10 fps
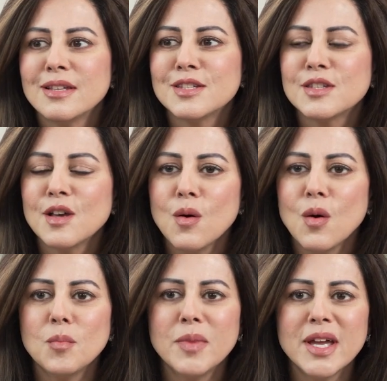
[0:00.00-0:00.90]

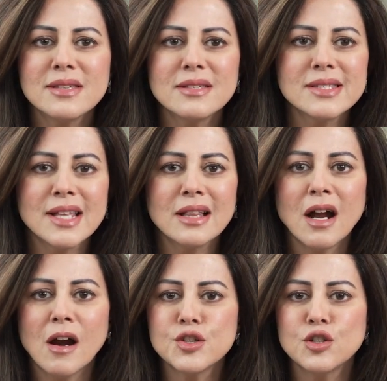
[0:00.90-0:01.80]
So basal cell
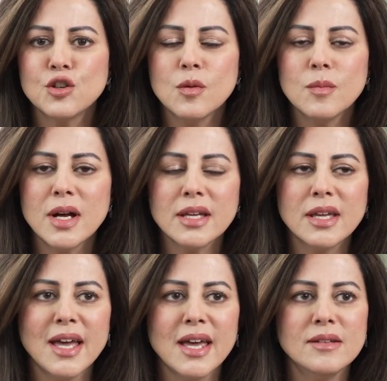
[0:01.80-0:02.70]
carcinoma
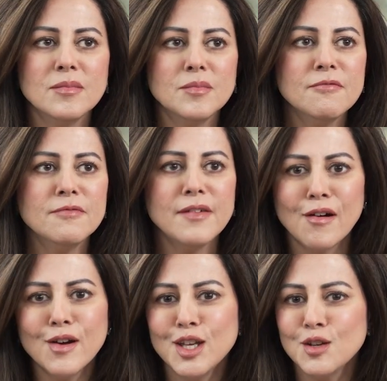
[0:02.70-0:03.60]
can be
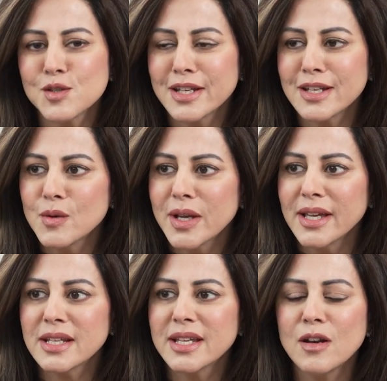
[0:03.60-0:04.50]
very innocent
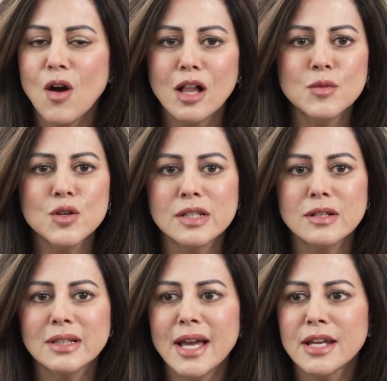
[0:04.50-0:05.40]
looking. It can almost
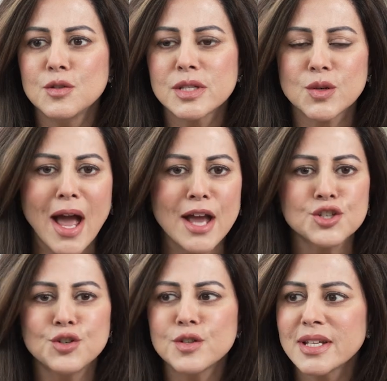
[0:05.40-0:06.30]
look like you
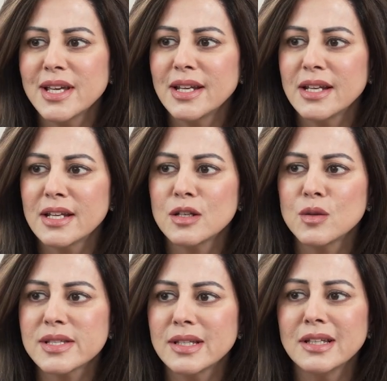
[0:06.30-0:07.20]
scratch your skin and it
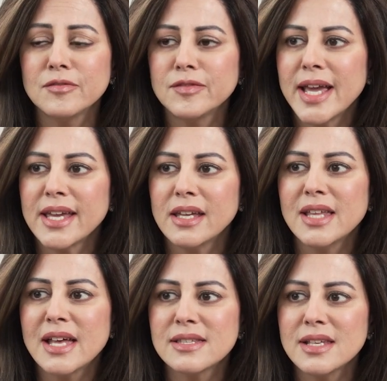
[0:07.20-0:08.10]
looks a little flaky.
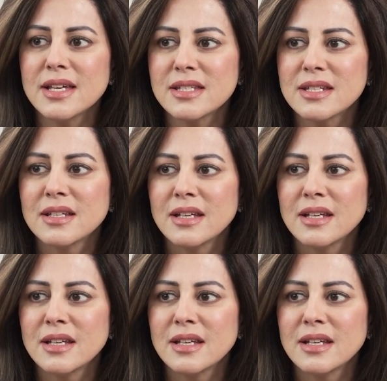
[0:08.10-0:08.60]
That's it.